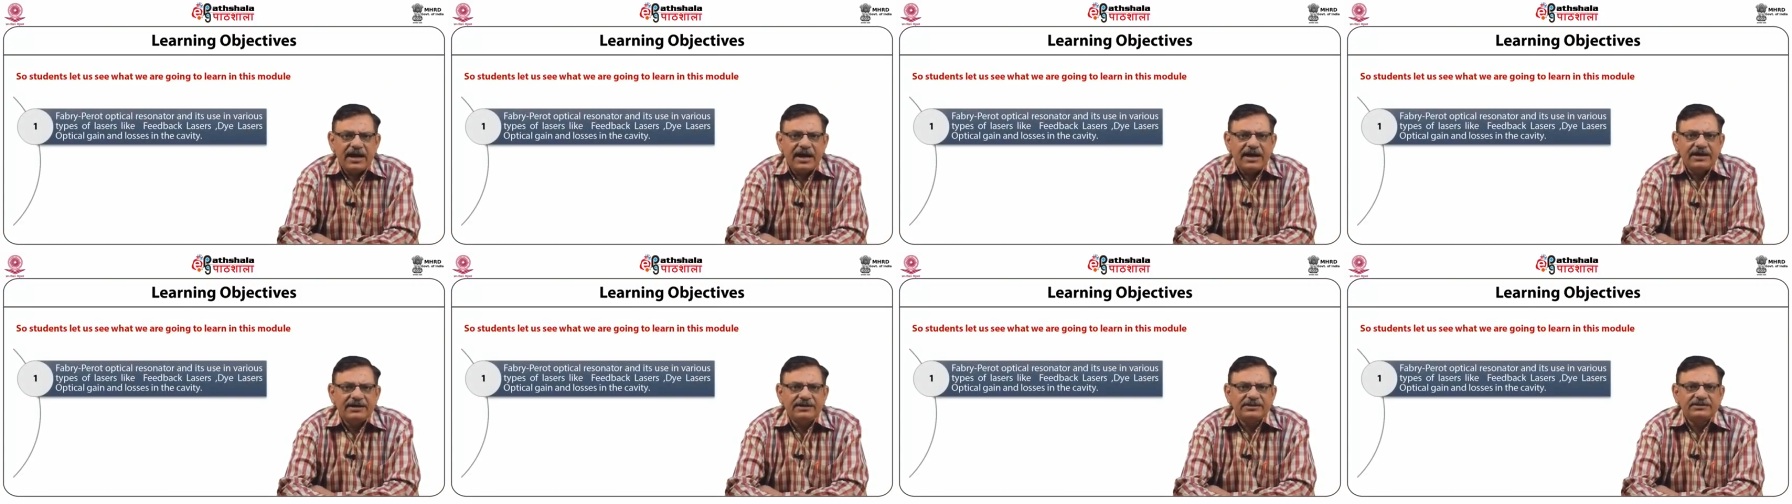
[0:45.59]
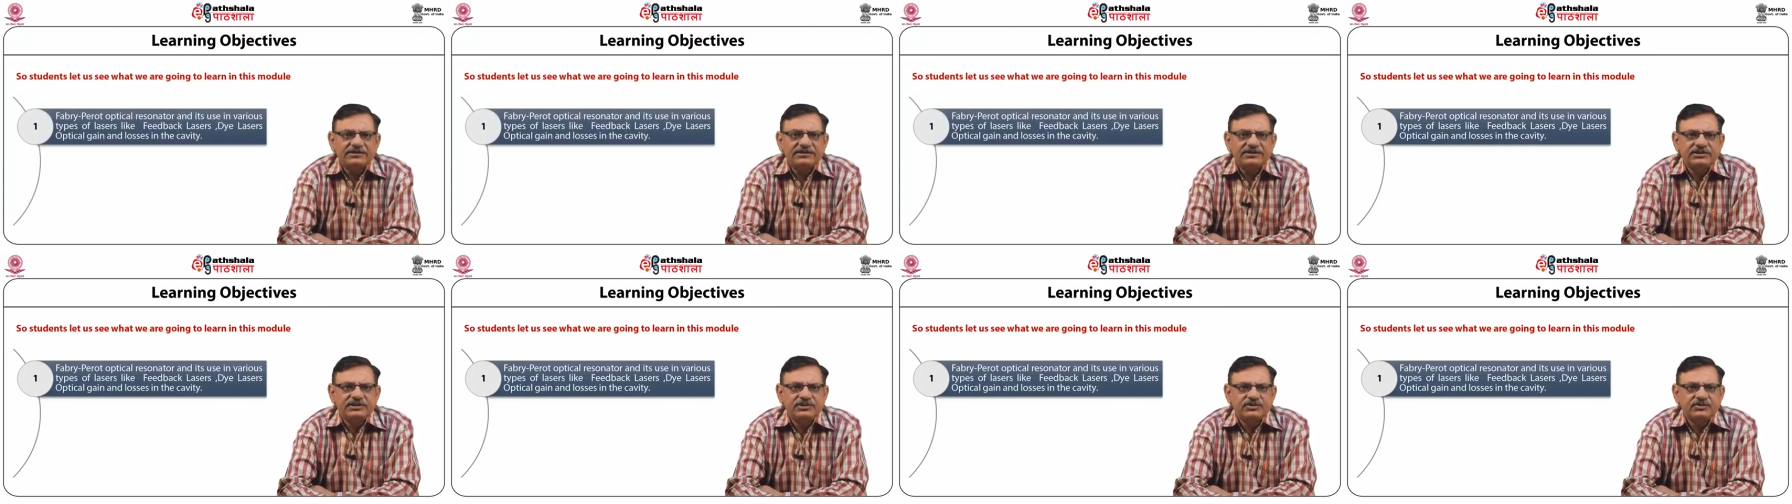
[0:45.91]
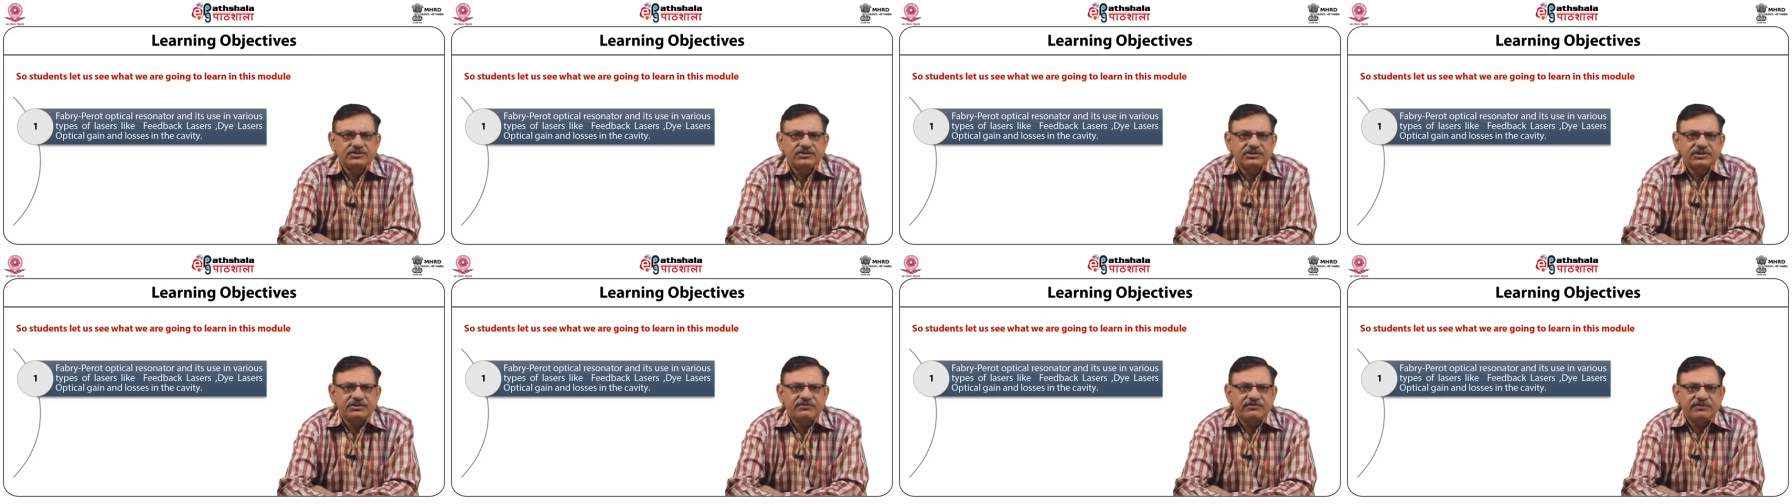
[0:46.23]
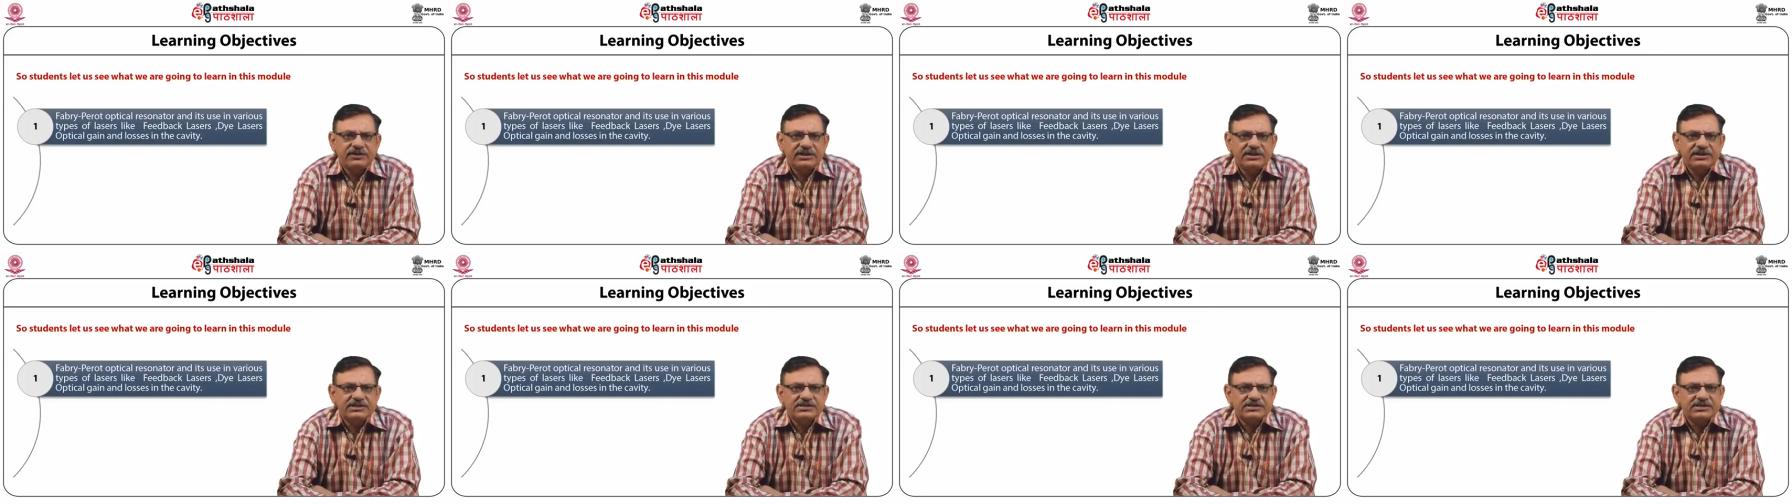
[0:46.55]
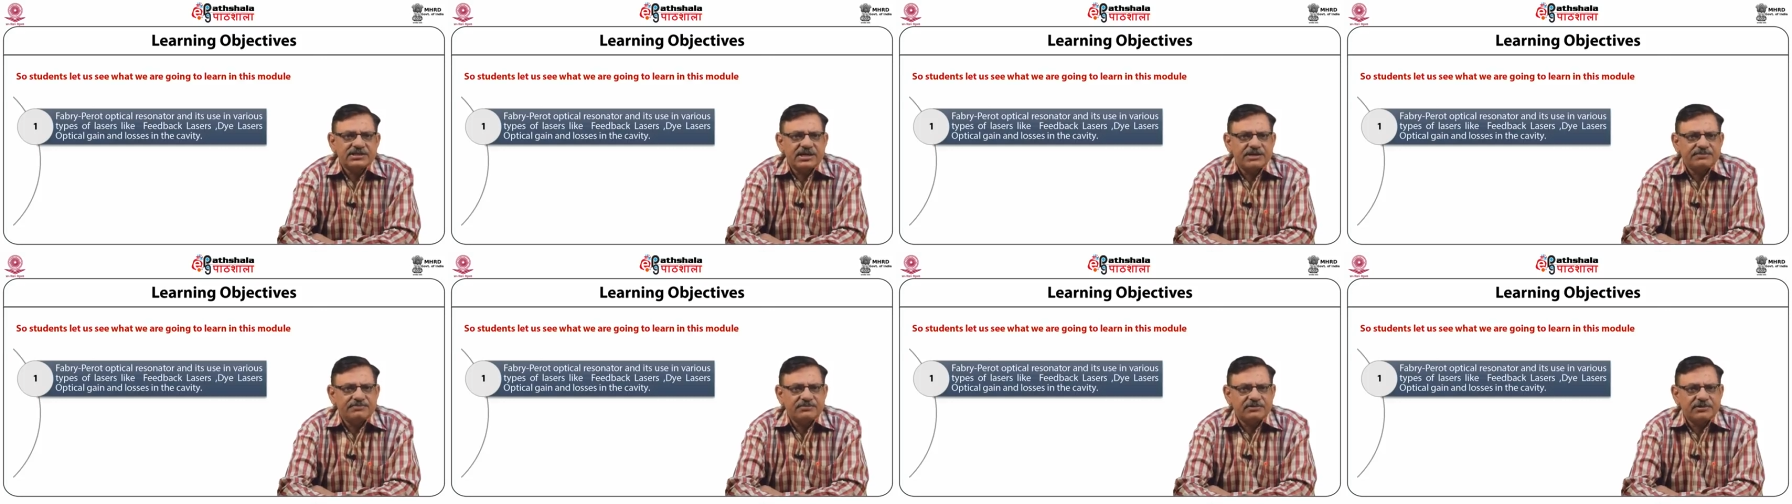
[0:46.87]
and it's used in various
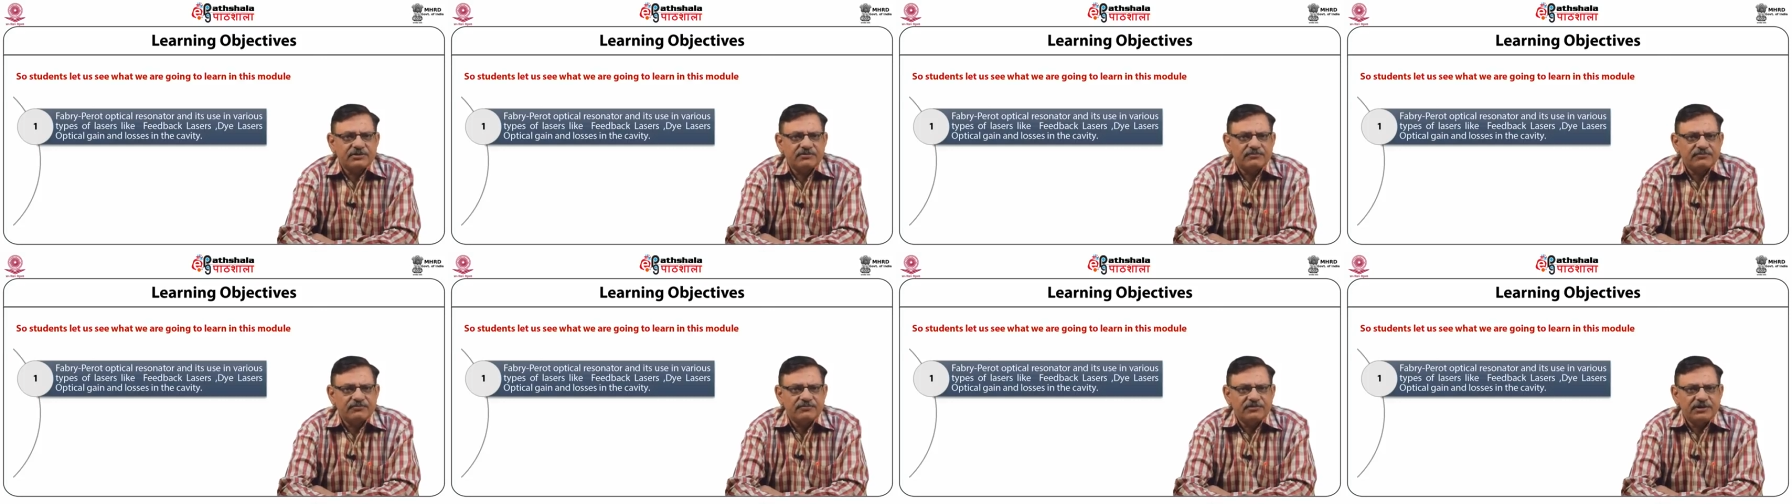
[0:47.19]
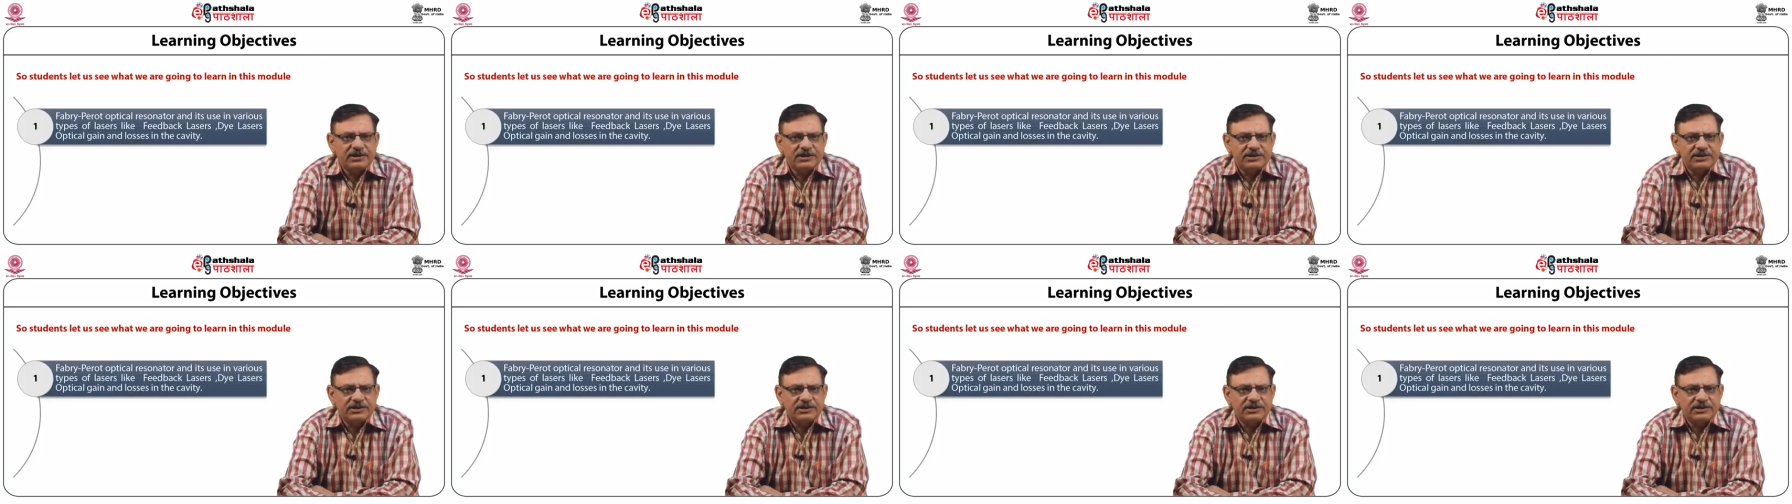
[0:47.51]
types of